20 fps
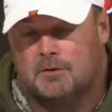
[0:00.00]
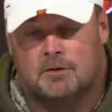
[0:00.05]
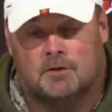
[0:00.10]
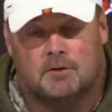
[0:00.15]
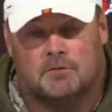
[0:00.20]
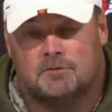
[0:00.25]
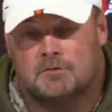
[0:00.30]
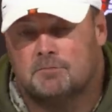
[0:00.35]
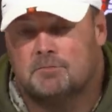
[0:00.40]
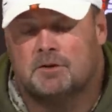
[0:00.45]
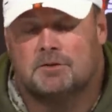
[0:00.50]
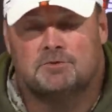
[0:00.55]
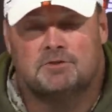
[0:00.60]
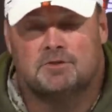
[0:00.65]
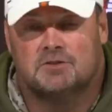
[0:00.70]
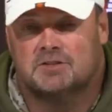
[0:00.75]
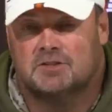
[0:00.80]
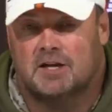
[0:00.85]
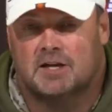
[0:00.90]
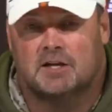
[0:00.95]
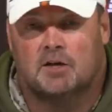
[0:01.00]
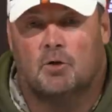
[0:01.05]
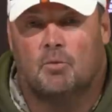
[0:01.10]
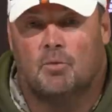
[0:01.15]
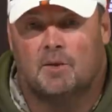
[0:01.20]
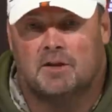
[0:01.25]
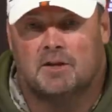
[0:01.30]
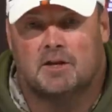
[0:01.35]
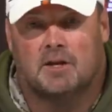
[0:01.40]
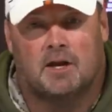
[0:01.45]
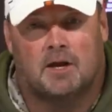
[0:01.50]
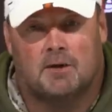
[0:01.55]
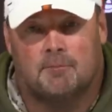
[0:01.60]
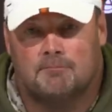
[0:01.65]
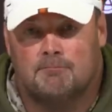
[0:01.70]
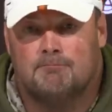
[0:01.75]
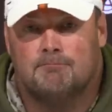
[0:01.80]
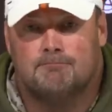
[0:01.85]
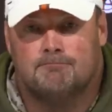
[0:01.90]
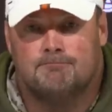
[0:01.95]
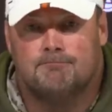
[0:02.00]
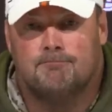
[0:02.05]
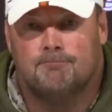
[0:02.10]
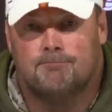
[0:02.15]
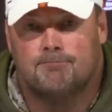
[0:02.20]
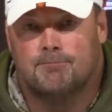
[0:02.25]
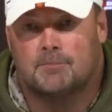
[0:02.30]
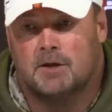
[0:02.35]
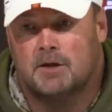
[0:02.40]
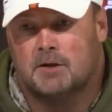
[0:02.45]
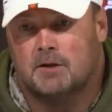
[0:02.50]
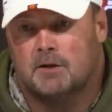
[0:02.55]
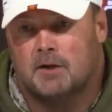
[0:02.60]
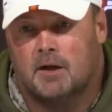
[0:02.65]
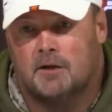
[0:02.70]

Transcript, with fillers: know, sometimes you just got to go win the game. And